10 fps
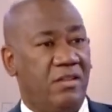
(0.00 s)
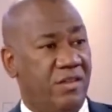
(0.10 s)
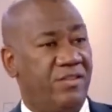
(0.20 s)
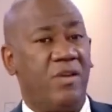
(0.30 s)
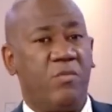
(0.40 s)

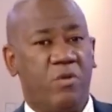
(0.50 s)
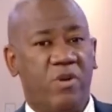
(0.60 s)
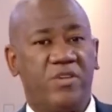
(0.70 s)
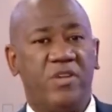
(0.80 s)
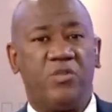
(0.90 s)
This
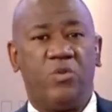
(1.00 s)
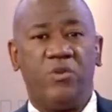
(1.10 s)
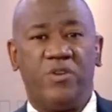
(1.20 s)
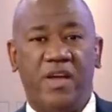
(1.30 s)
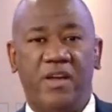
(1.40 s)
democracy is
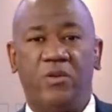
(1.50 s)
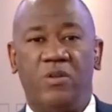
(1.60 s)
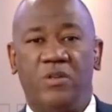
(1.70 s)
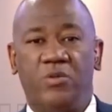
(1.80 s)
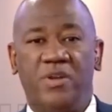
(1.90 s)
going to end
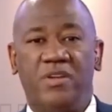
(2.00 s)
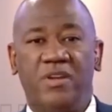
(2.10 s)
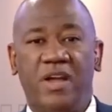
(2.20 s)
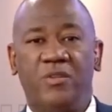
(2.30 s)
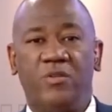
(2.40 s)
on the
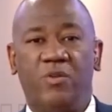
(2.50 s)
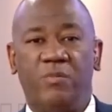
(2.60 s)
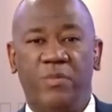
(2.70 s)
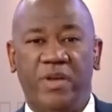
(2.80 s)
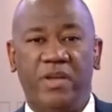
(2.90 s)
29th
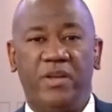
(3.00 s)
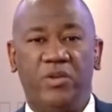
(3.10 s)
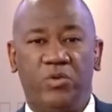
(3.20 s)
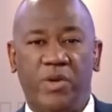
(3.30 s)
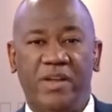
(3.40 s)
of May,
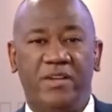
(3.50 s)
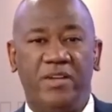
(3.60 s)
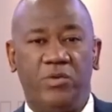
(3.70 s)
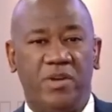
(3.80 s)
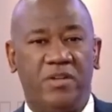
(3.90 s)

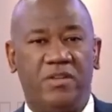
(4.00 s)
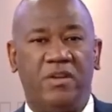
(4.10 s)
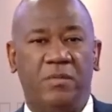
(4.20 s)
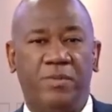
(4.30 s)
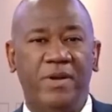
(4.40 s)

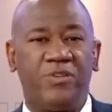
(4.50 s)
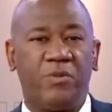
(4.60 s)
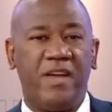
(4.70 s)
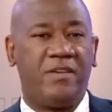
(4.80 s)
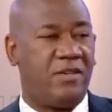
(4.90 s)
2023. Please
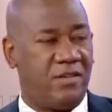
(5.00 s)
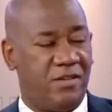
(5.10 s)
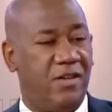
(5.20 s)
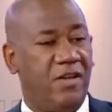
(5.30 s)
write it.